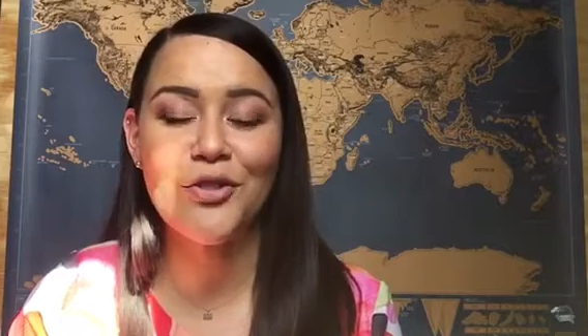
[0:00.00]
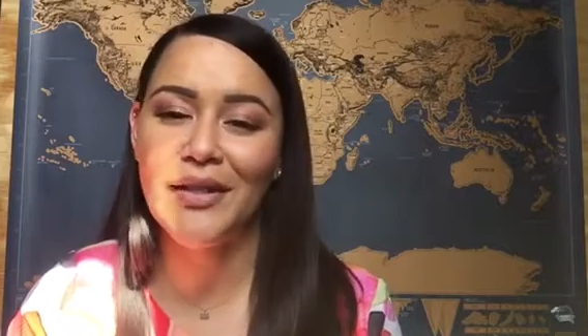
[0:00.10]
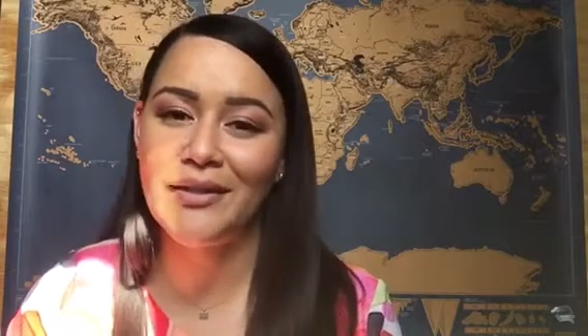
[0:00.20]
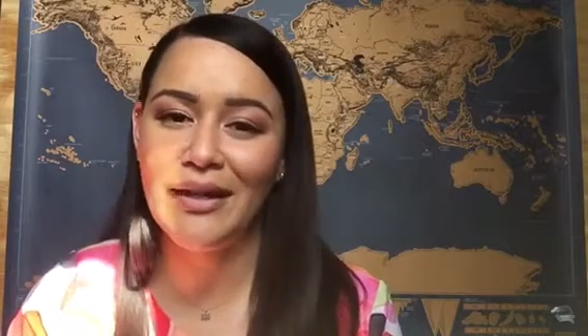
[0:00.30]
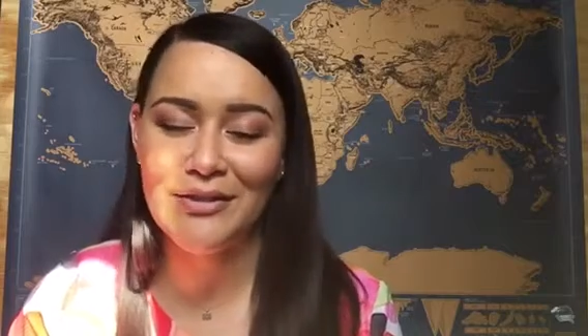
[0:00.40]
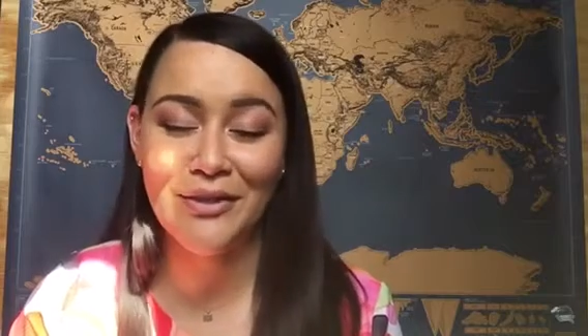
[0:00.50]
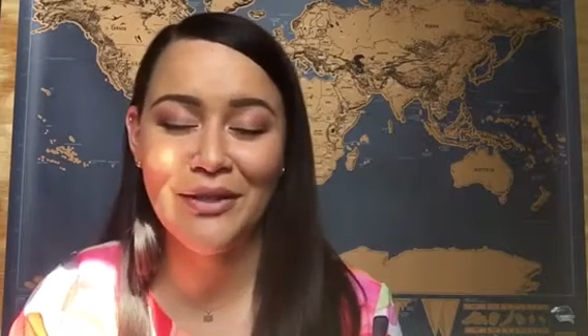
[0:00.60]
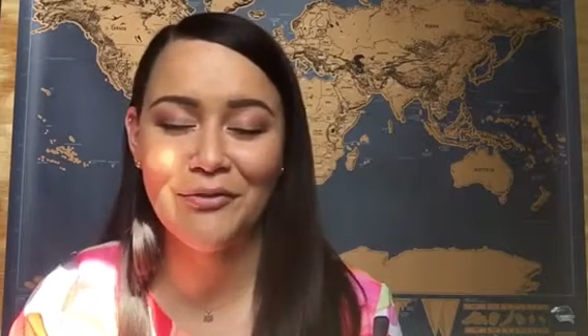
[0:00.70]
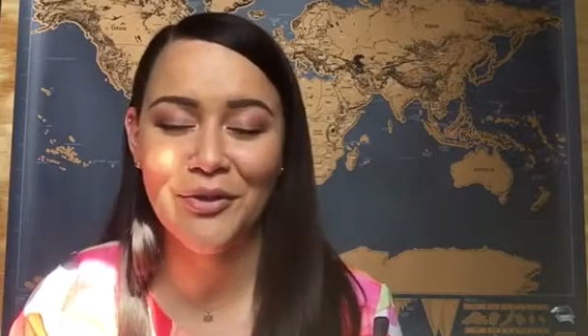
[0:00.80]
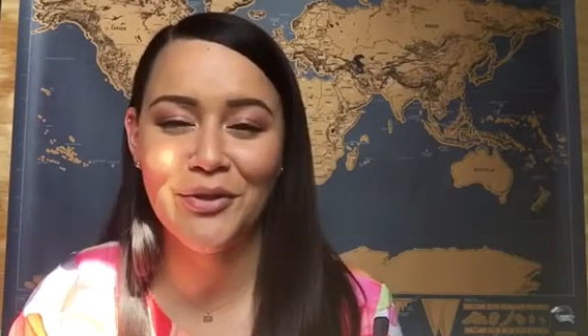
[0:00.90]
and then I took
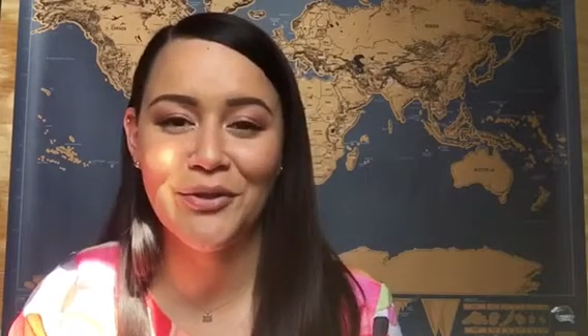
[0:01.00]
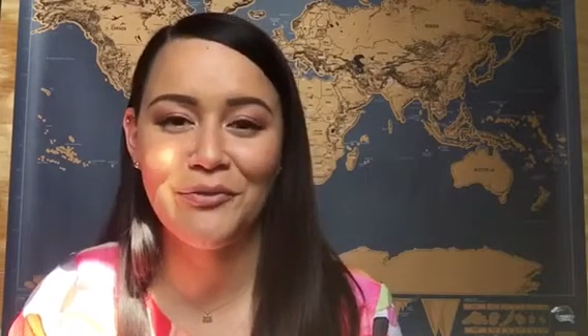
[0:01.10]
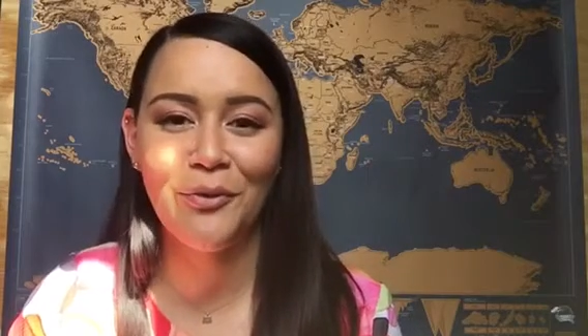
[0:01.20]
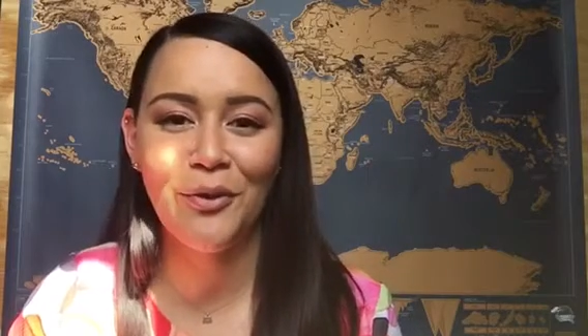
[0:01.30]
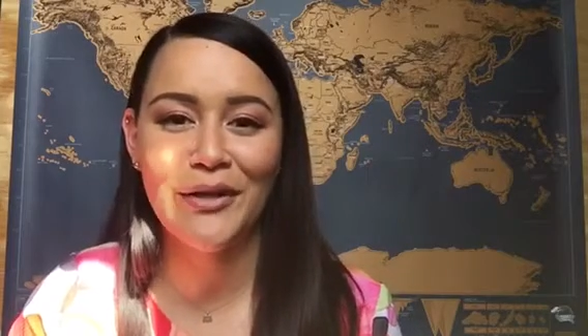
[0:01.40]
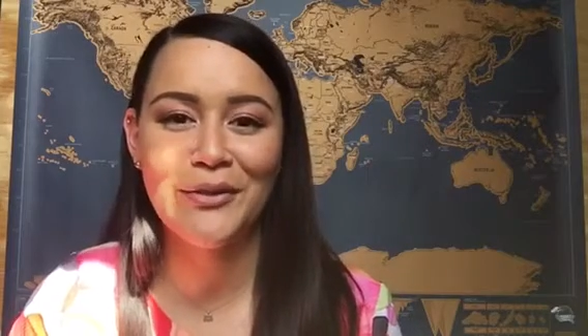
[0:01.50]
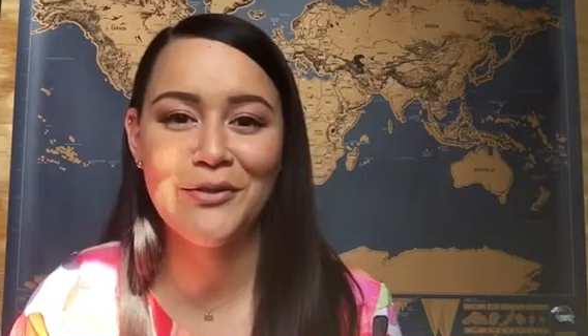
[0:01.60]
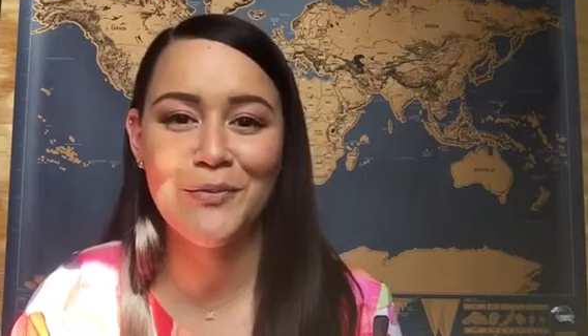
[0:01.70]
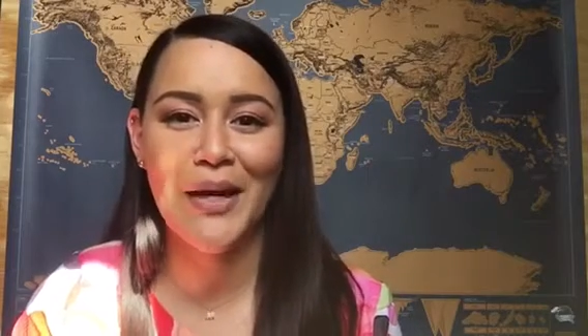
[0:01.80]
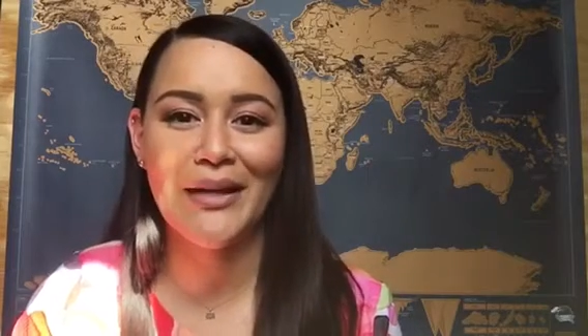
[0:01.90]
it for 4
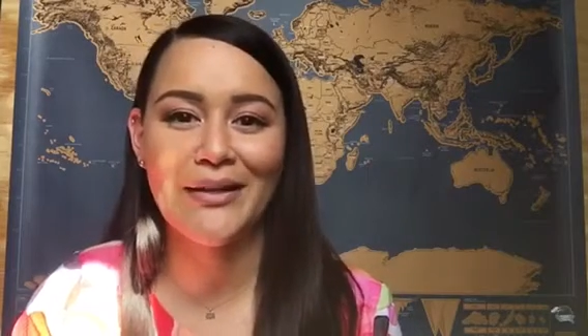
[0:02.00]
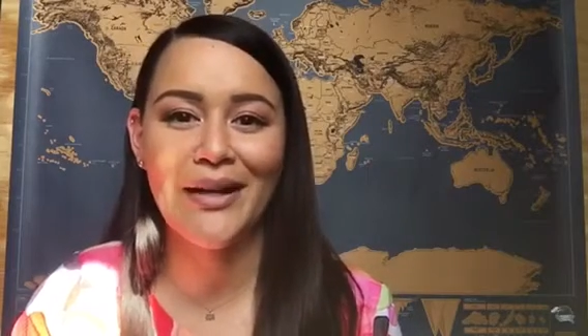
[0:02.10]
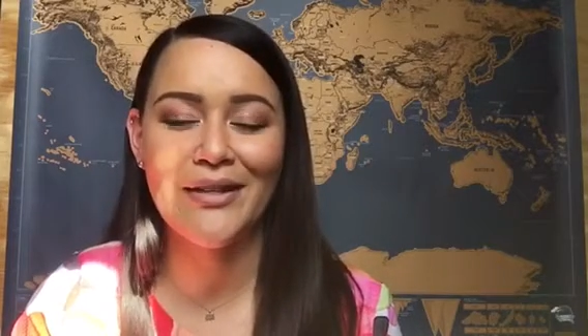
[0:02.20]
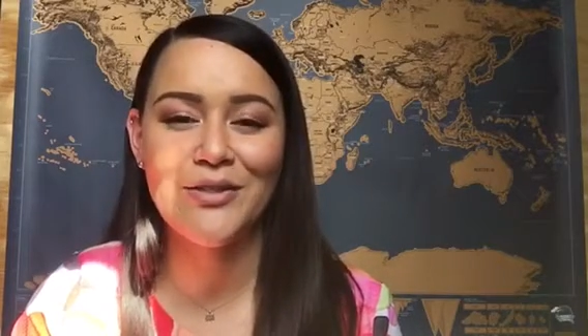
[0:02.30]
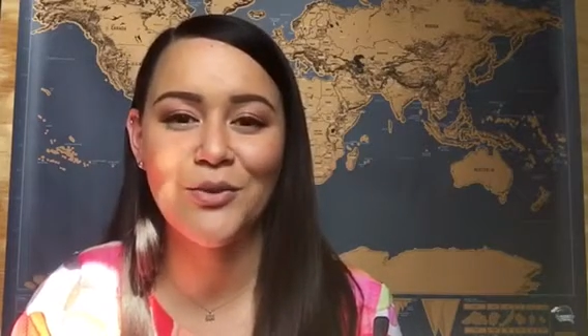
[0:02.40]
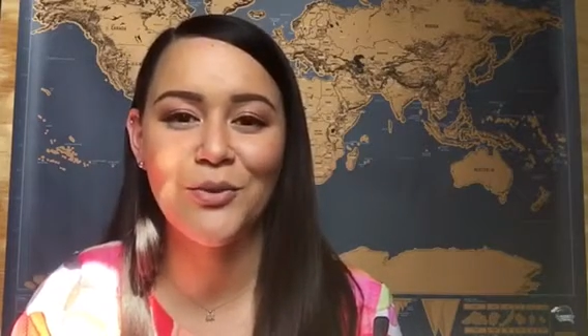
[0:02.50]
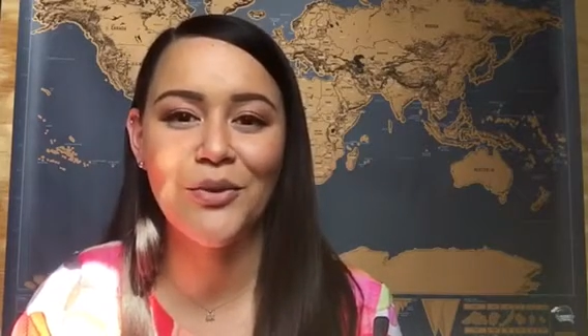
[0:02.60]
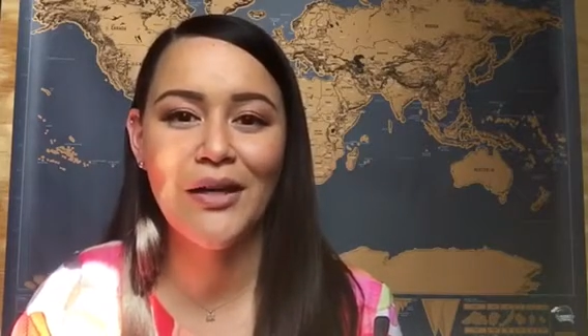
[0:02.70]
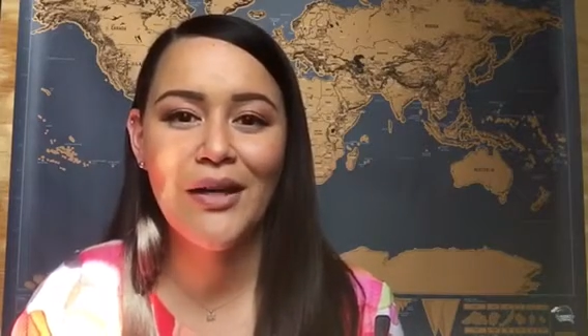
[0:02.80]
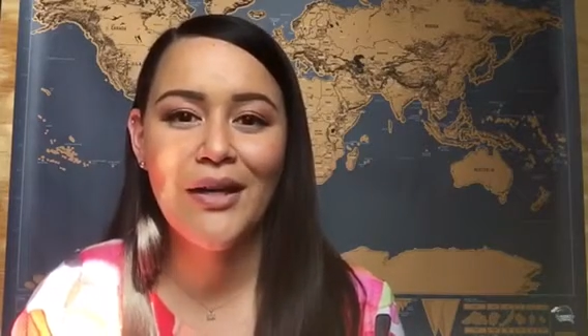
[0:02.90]
years back in high school.